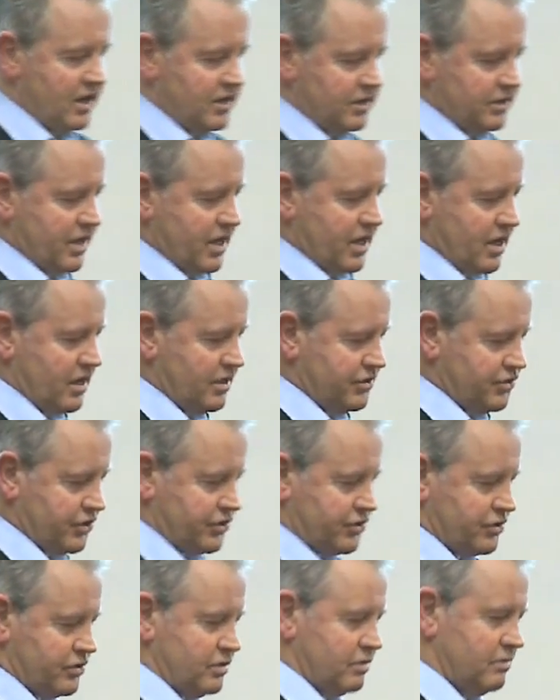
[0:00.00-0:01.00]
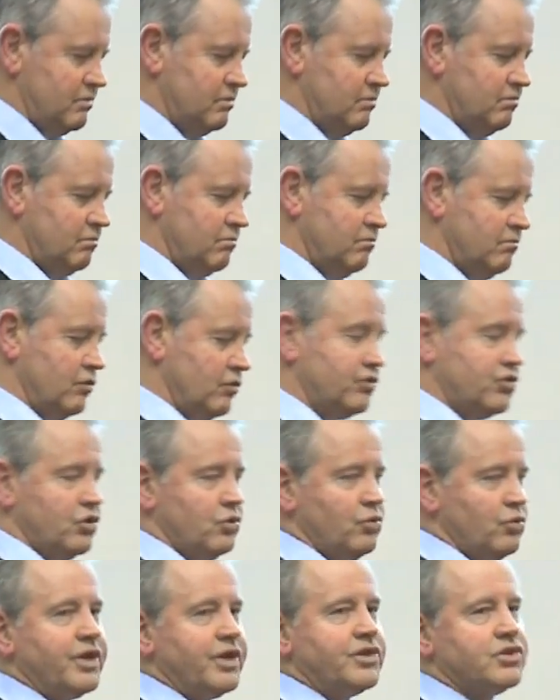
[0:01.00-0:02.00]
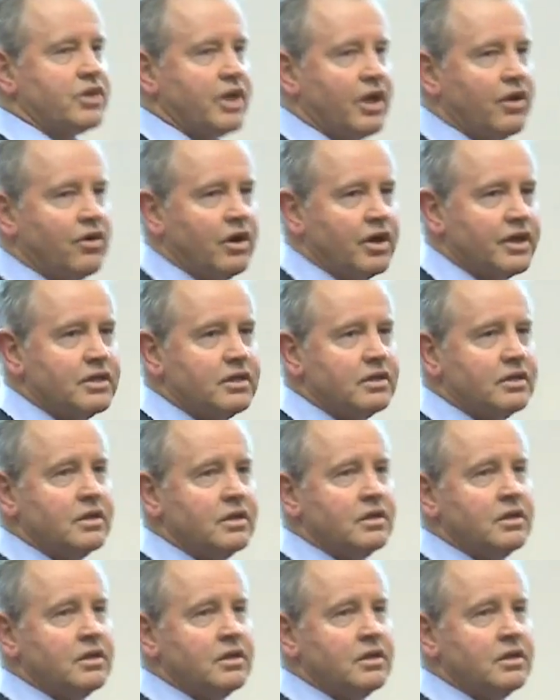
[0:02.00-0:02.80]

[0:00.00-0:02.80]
and just 2 weeks ago I